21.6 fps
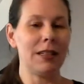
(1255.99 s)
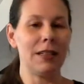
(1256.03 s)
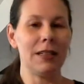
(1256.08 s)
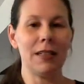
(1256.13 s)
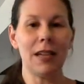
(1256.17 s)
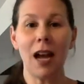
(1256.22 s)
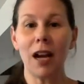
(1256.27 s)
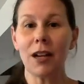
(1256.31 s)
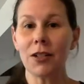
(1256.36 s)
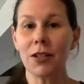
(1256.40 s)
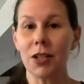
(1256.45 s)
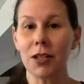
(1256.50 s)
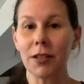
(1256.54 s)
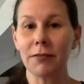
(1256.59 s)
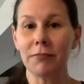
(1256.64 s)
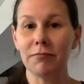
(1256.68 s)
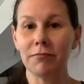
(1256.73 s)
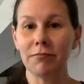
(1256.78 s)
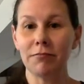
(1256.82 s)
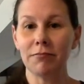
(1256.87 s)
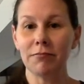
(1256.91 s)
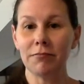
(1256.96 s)
Doctor.
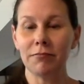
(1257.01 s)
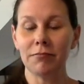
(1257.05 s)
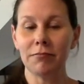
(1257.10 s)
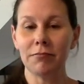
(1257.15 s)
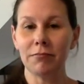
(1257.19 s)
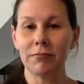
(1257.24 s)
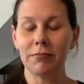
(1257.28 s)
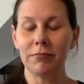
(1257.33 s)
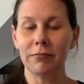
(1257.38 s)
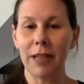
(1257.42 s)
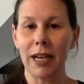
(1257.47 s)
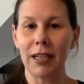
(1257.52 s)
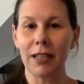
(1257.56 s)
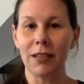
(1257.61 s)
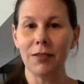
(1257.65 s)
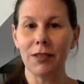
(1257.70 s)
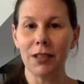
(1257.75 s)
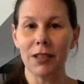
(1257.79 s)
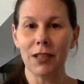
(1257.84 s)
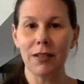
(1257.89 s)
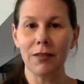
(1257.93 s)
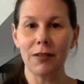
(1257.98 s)
Many of
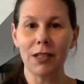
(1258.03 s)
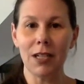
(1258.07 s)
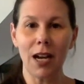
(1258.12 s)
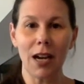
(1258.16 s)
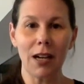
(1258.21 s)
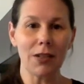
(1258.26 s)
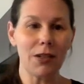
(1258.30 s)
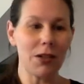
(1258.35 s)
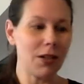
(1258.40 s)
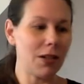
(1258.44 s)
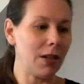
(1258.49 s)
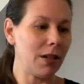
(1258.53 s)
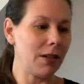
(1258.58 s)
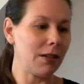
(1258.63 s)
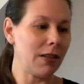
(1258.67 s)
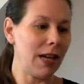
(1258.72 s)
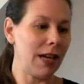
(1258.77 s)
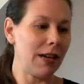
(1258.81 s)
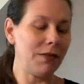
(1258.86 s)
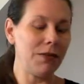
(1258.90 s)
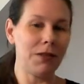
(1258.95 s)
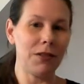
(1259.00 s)
us have a doctor in our
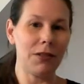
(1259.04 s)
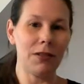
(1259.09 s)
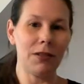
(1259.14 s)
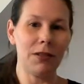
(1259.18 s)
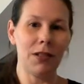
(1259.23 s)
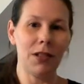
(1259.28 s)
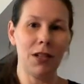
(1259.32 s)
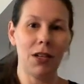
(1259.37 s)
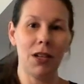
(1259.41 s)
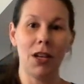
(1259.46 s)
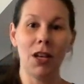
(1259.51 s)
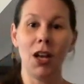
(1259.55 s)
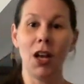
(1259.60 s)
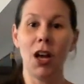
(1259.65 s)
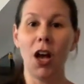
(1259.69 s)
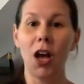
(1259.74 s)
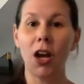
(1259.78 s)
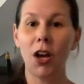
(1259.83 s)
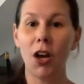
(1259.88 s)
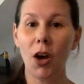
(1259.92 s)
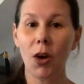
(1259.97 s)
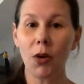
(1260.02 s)
lives.
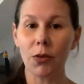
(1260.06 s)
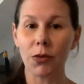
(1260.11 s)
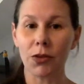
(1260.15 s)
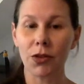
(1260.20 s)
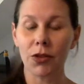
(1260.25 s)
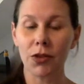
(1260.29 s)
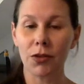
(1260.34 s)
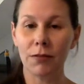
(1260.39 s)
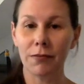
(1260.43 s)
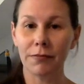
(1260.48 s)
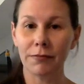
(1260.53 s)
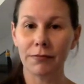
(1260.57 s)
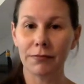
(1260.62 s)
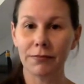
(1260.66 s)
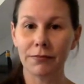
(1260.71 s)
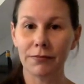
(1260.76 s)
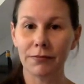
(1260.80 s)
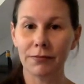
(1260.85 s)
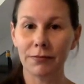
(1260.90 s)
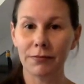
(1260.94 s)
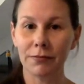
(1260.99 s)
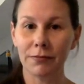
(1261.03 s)
A coach.
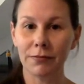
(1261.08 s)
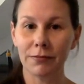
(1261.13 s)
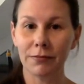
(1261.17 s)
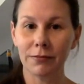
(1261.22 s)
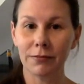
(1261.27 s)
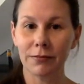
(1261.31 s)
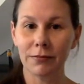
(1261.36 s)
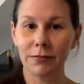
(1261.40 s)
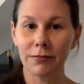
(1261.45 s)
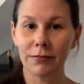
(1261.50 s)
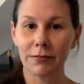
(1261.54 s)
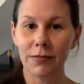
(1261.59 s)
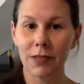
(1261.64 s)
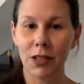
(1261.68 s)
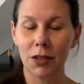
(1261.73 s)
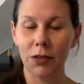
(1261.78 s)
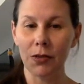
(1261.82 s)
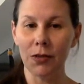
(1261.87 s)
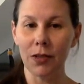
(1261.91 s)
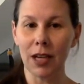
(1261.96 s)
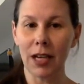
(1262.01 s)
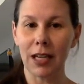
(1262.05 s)

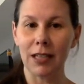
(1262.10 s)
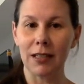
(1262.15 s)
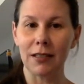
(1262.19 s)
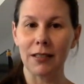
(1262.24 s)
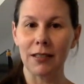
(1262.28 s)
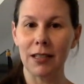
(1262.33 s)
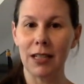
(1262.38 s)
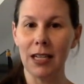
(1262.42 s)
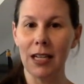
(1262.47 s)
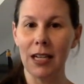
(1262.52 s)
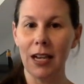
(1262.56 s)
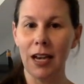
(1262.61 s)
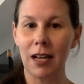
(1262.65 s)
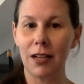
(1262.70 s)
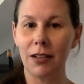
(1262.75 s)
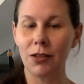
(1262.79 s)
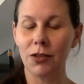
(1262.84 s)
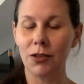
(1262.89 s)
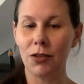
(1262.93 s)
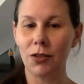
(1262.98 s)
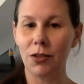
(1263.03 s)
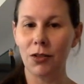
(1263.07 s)
You sign a C on
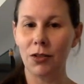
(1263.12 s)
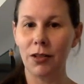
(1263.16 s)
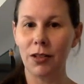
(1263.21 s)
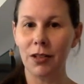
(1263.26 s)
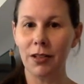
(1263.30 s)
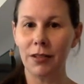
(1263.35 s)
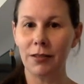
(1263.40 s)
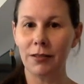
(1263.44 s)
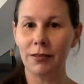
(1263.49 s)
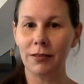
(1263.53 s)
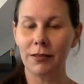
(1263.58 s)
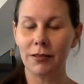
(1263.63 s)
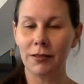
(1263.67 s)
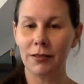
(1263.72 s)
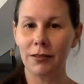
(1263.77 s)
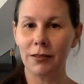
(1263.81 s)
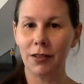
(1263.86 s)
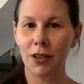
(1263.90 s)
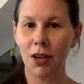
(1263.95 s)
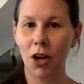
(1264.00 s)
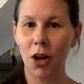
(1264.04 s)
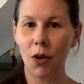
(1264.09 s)
your shoulder,
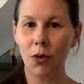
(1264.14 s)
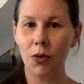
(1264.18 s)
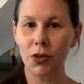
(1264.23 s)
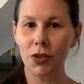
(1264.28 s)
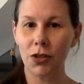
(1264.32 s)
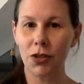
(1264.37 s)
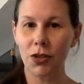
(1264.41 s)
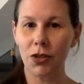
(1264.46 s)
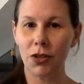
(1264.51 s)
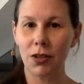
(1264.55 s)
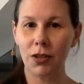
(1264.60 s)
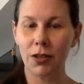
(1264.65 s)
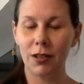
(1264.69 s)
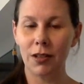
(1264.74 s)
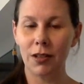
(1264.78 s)
coach.